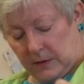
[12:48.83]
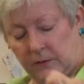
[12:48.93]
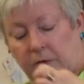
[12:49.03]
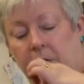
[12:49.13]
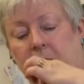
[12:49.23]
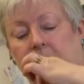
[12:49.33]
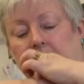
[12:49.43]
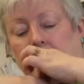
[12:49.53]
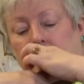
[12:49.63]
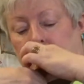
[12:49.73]

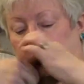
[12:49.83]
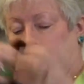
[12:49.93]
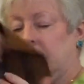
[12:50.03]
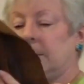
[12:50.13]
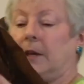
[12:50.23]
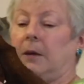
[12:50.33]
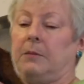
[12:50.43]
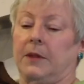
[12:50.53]
Conversely, the same